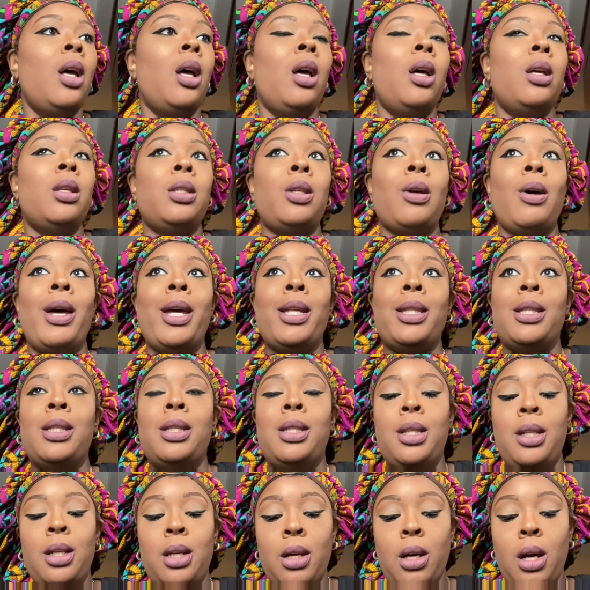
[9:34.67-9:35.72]
So I had to
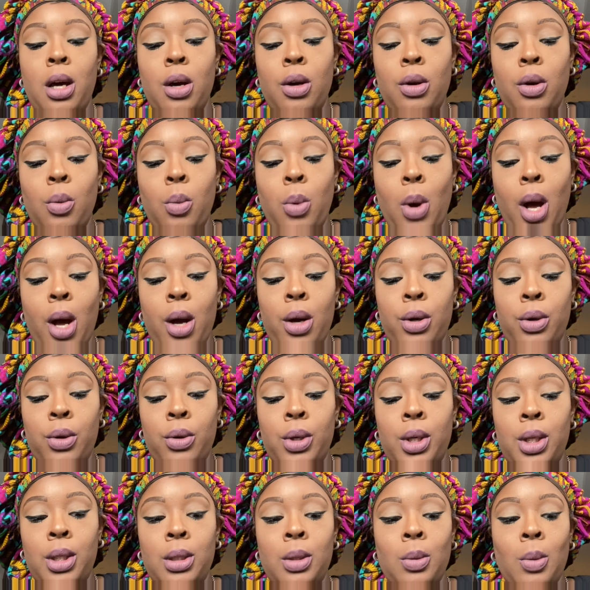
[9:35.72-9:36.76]
send Nicole to
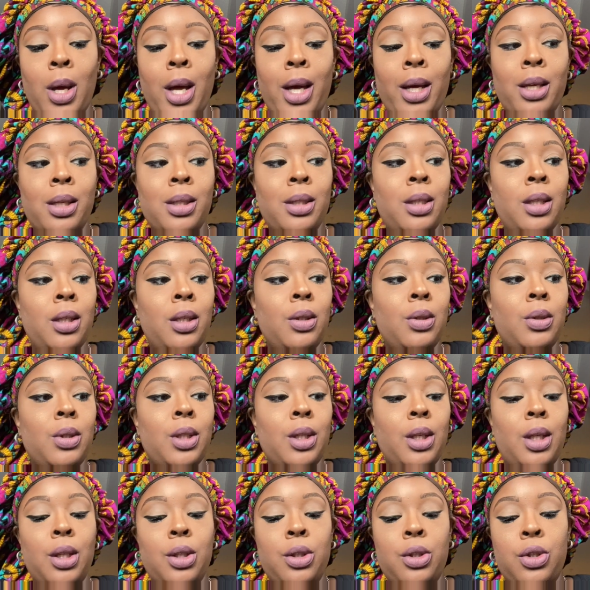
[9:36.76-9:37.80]
Walgreens while I continued to
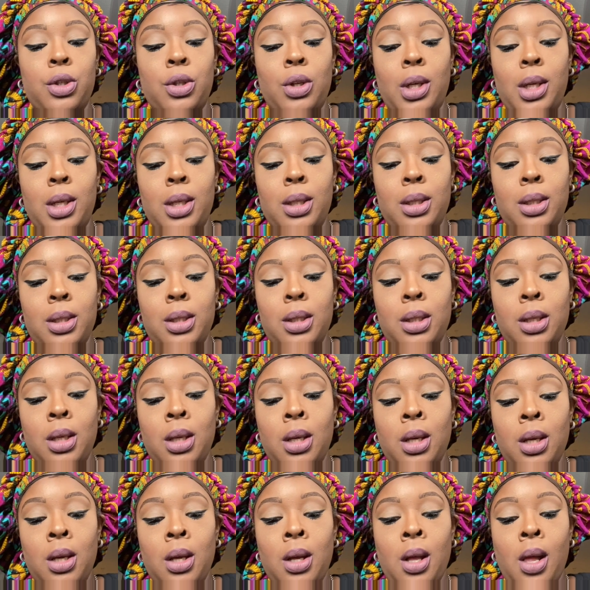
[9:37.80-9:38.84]
get dressed,
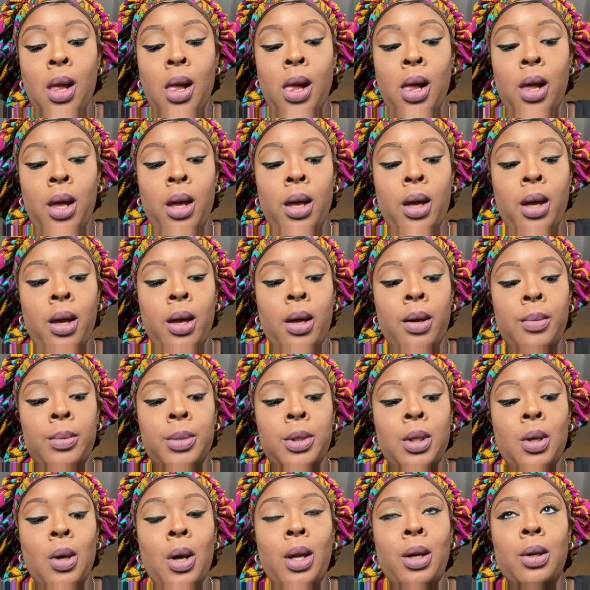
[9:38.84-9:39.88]
um,
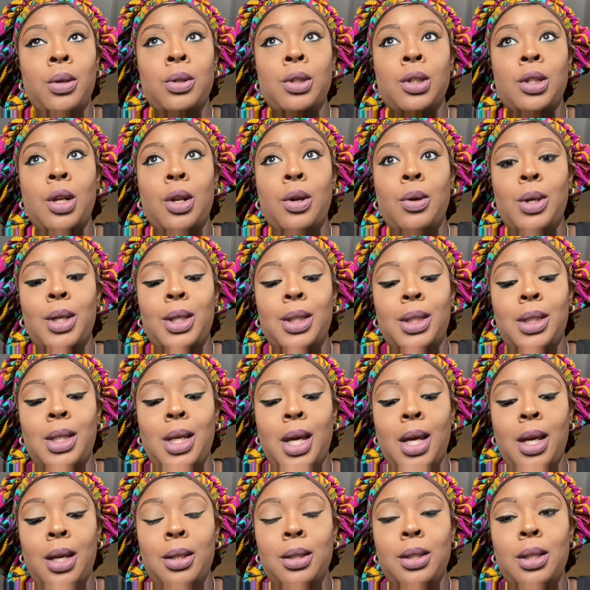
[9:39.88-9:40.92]
so I don't slow us
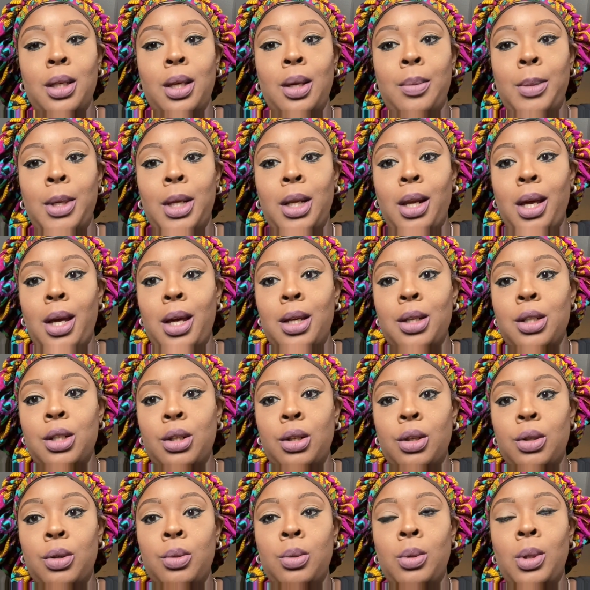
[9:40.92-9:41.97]
down to give me lash
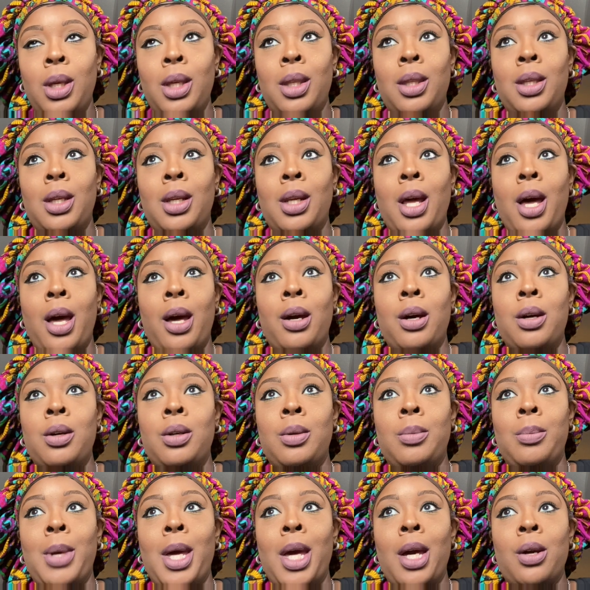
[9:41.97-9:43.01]
glue, and then I'll go to
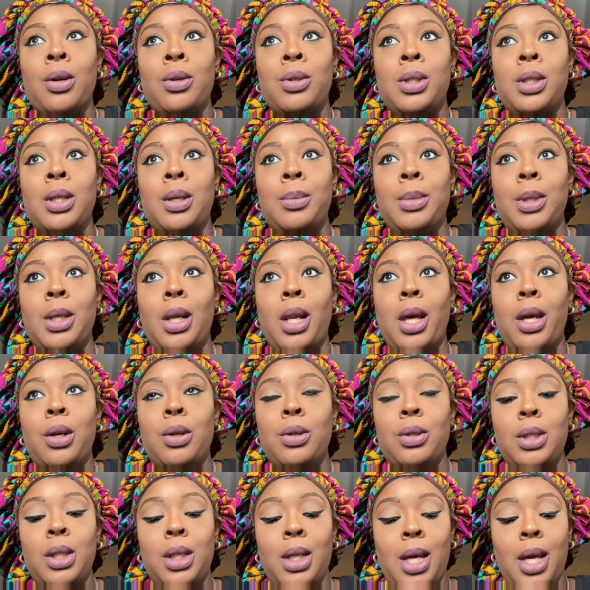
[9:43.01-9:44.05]
MAC or something later
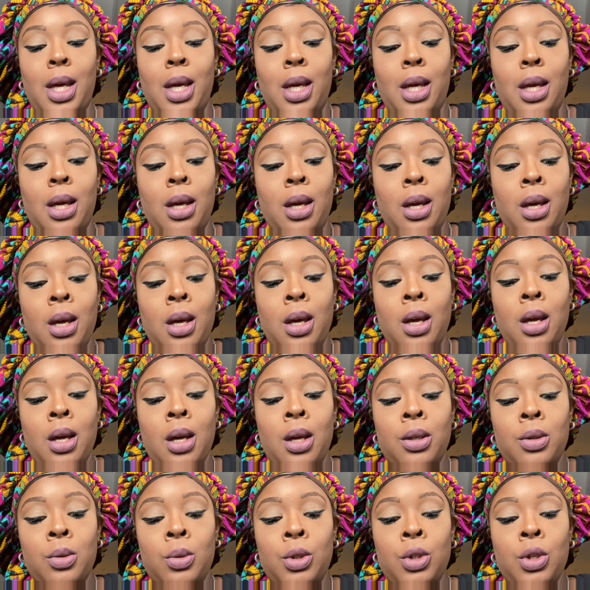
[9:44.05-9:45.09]
today.
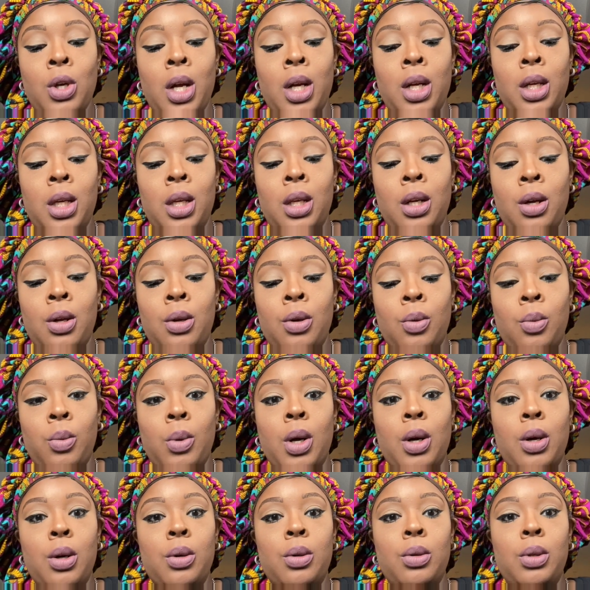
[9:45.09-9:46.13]
Because we're trying to get on the
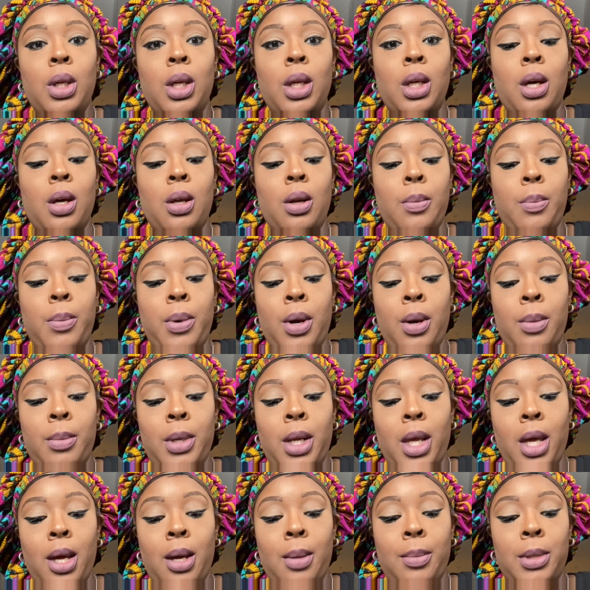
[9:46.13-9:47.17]
road and go to
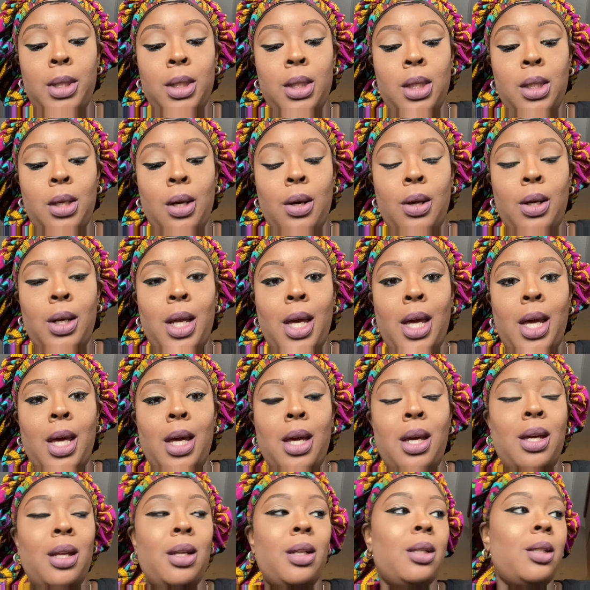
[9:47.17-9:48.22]
Birmingham and see her
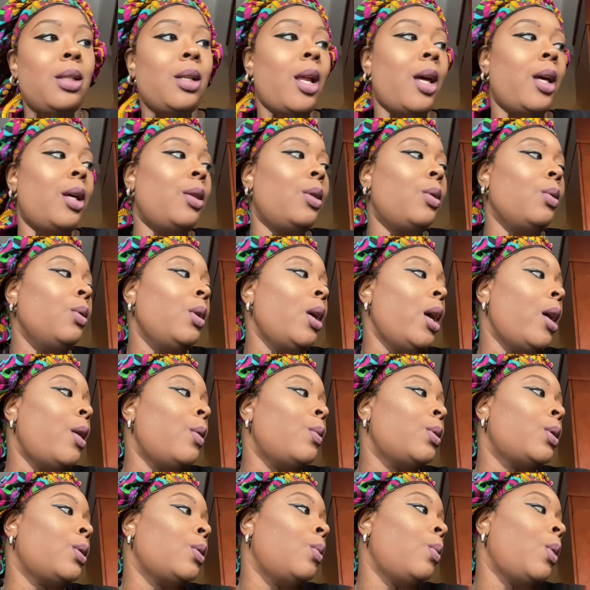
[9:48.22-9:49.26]
dad. And it's like three
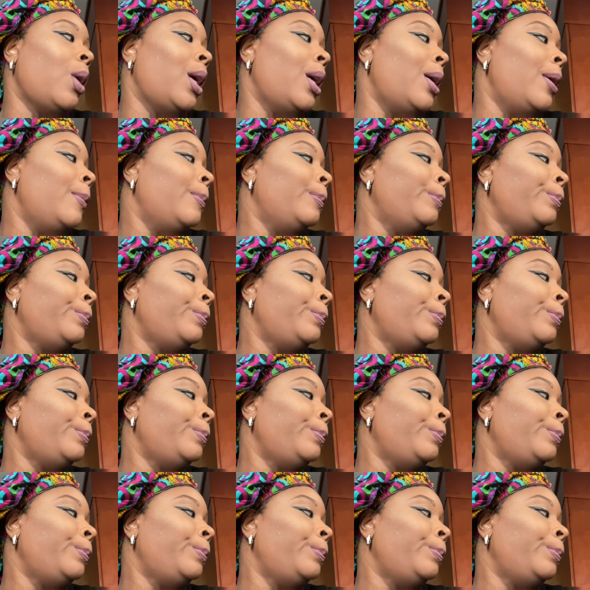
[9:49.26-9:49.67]
hours away.